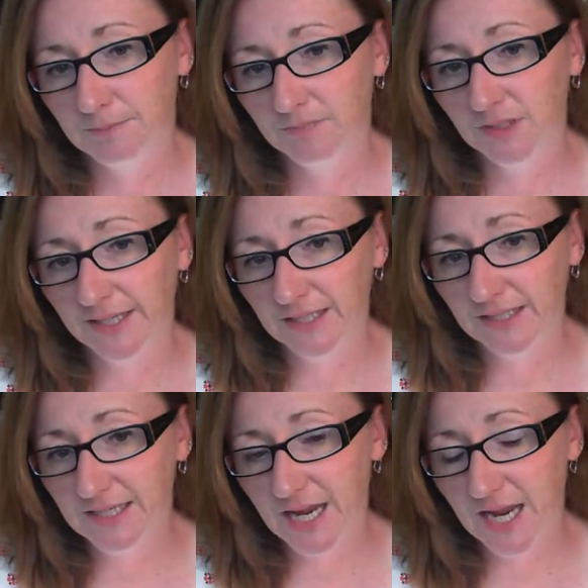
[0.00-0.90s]

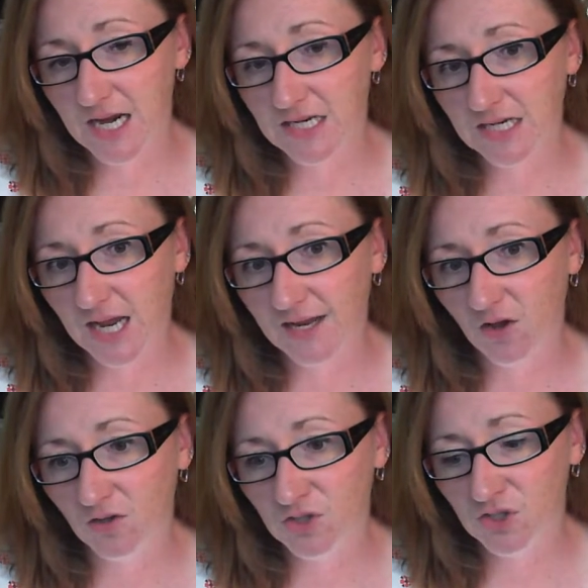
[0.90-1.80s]
lately, and I
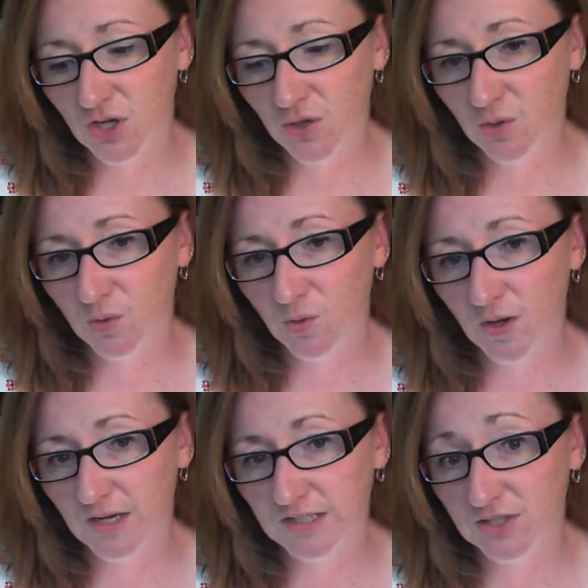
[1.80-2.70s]
also
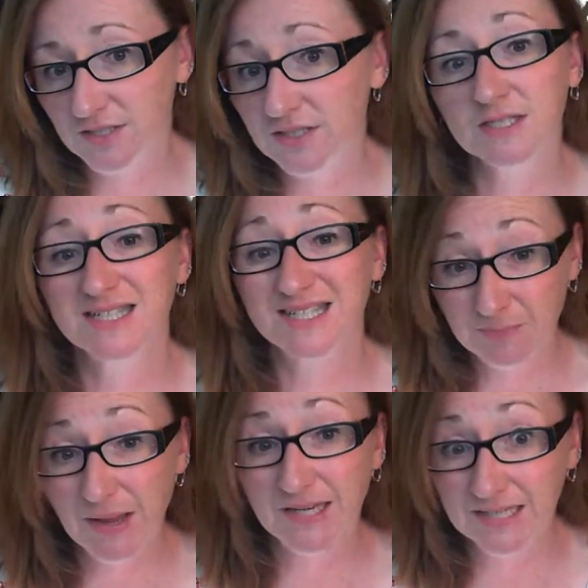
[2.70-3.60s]
just
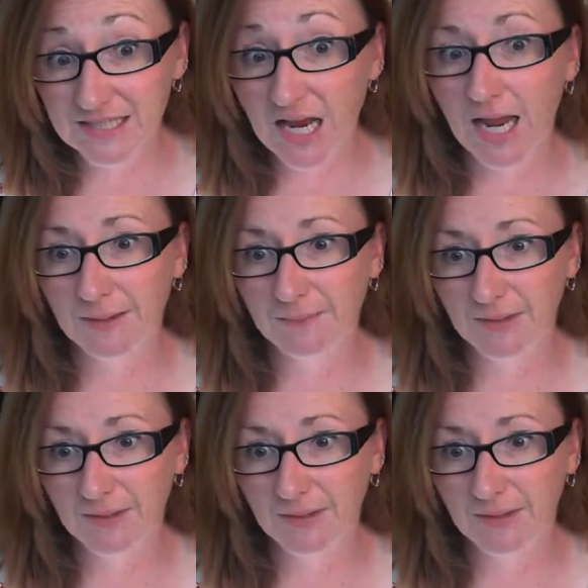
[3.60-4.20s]
spending time,